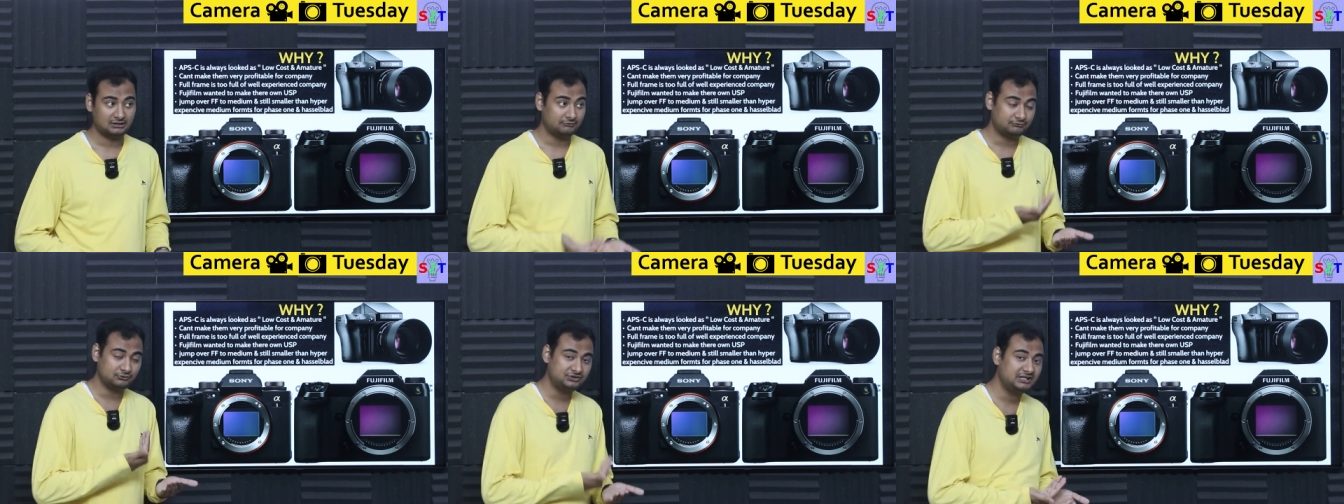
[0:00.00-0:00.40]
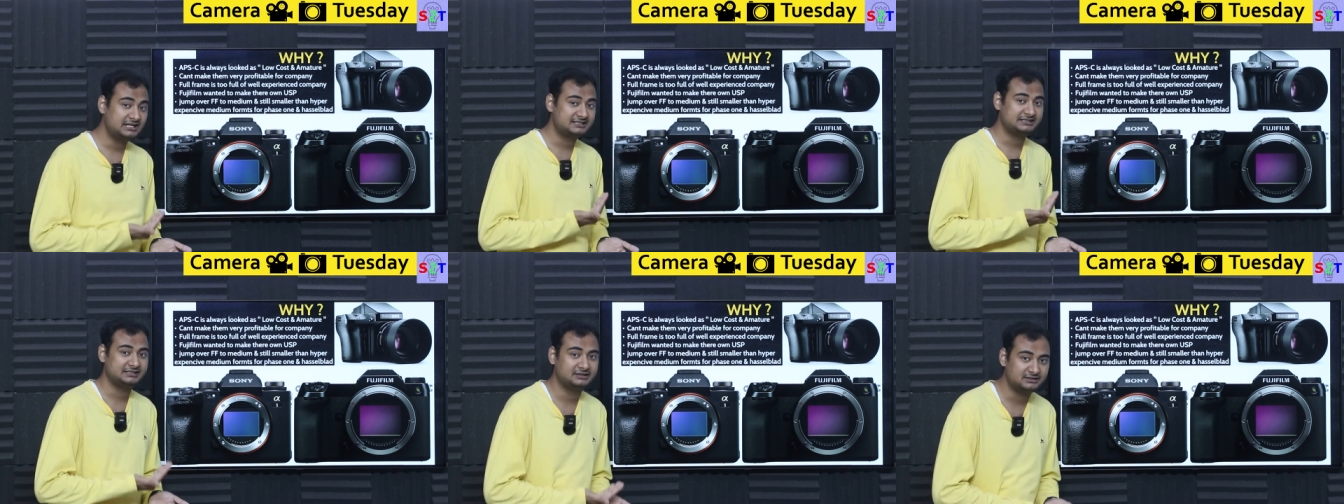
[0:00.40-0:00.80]
Now Fuji
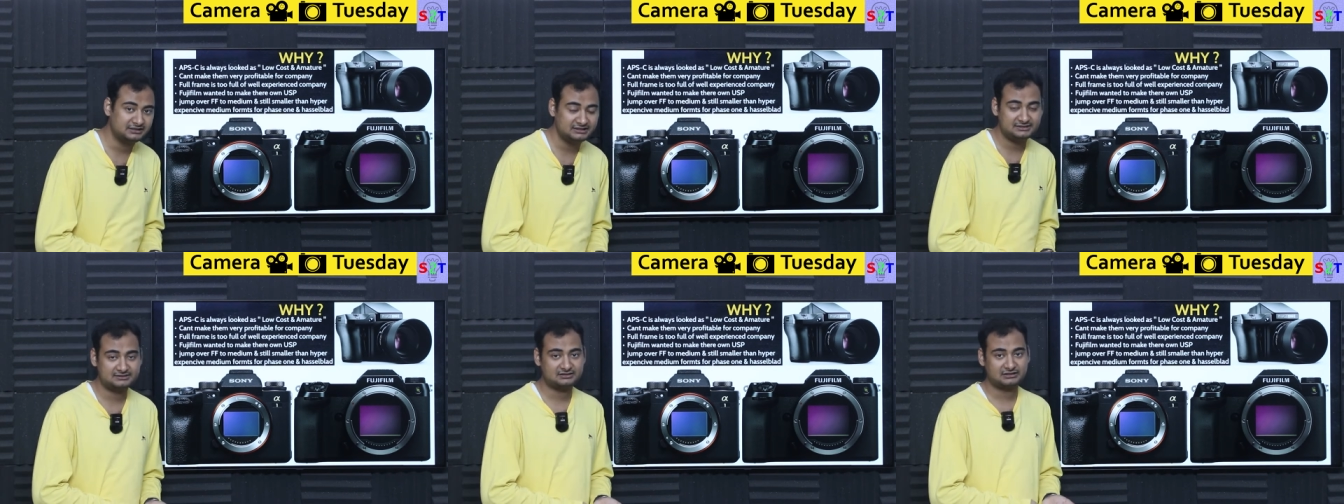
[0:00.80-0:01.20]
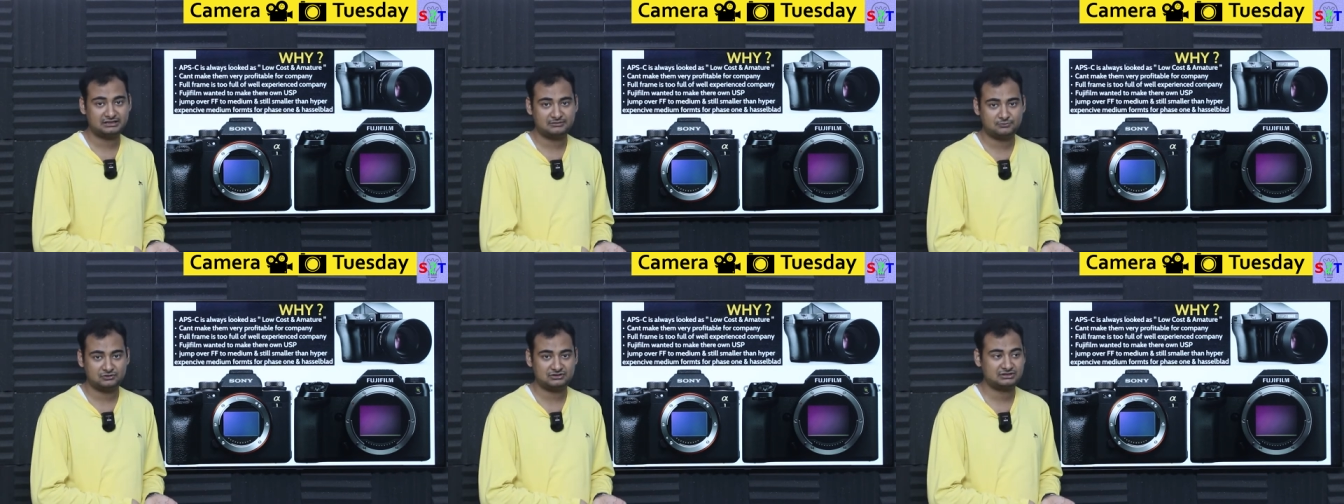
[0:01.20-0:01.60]
has inherently stuck
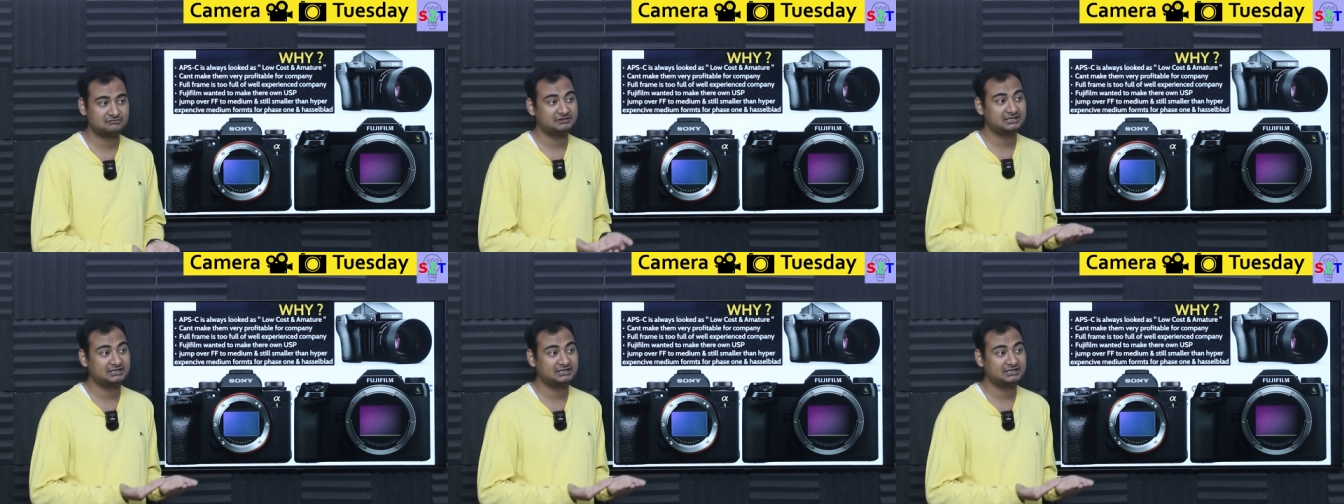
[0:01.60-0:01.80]
in a position